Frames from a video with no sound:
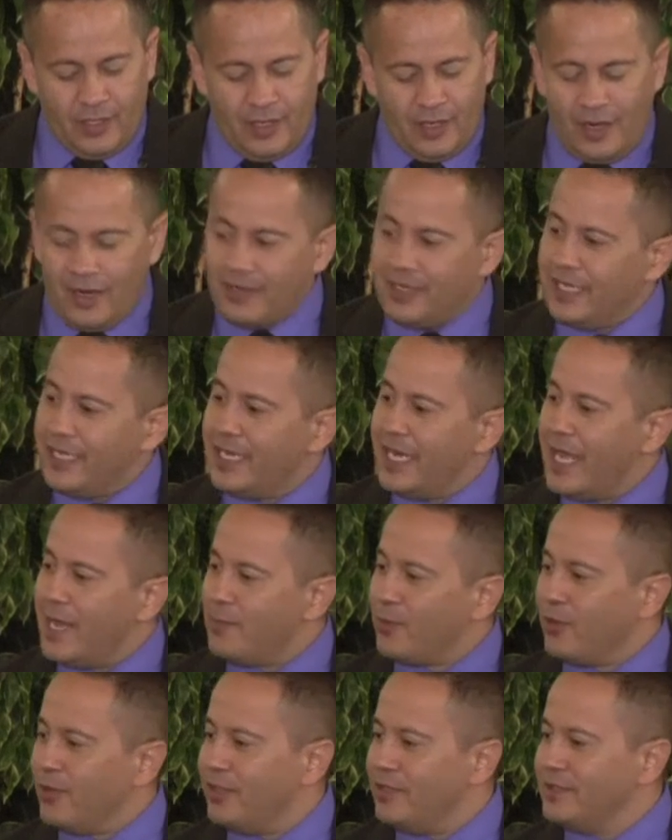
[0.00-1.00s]
RD and
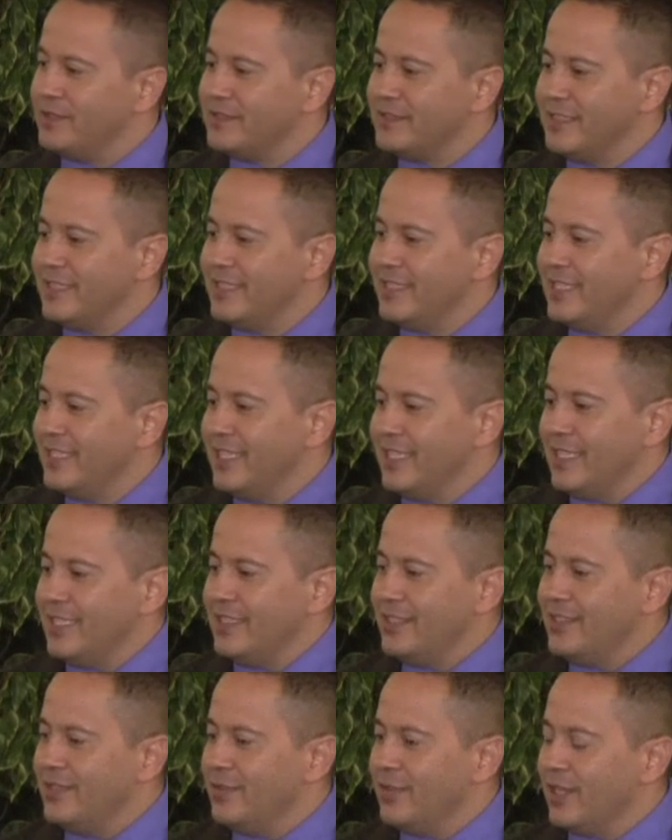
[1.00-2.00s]
April,
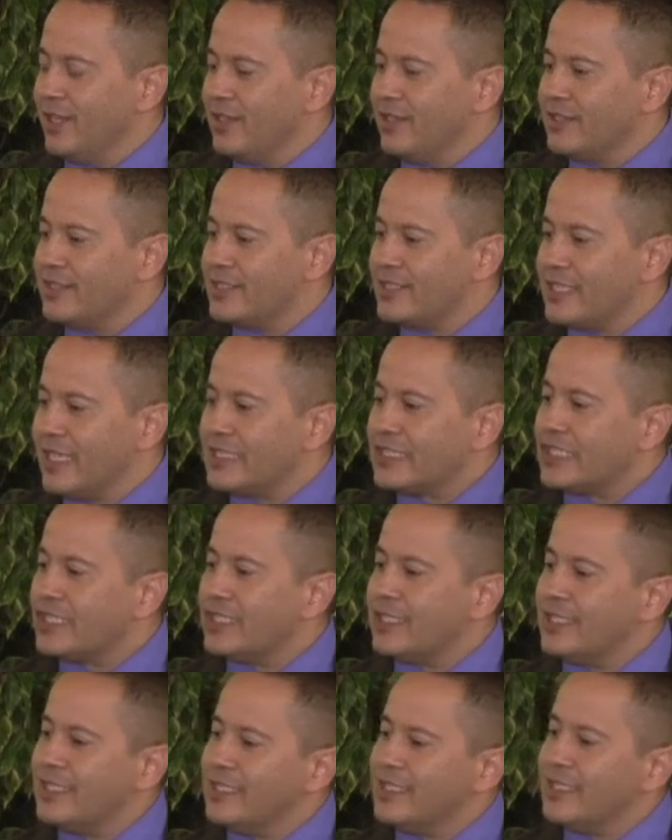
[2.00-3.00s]
you are such
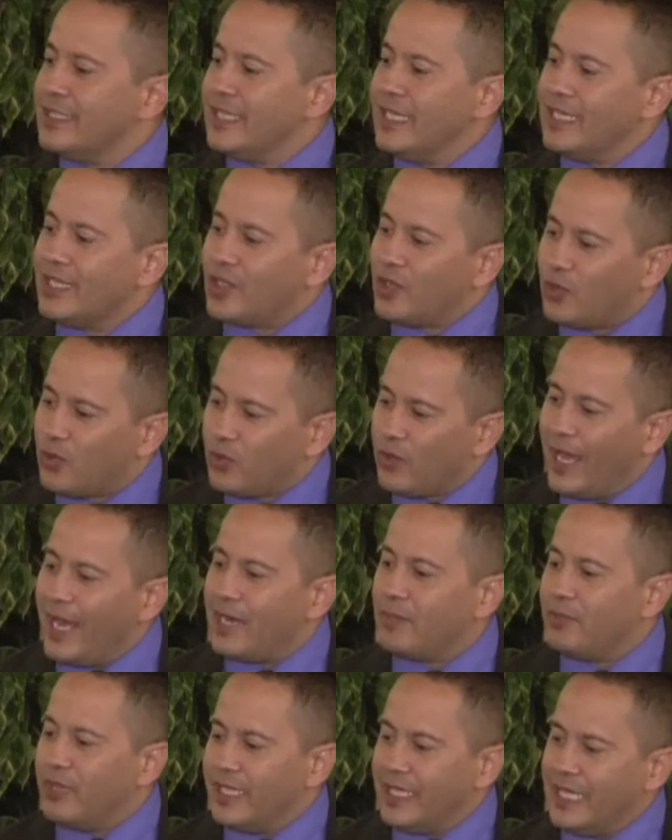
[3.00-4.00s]

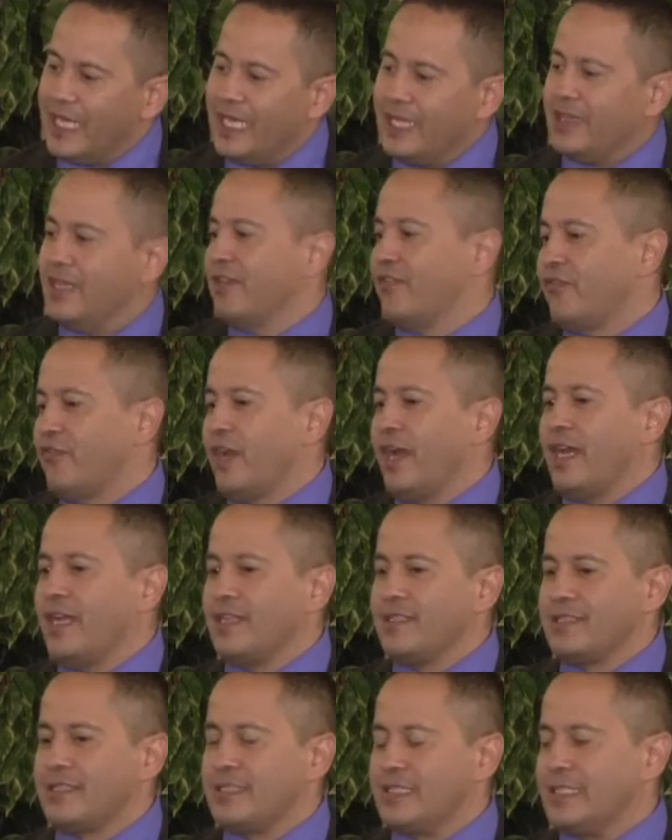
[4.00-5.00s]
incredibly healing
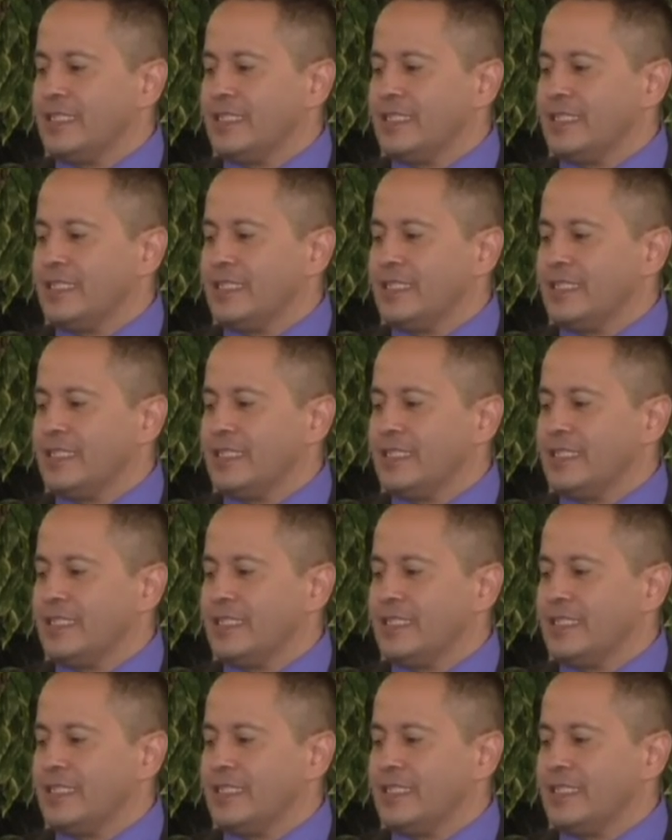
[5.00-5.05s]
friends.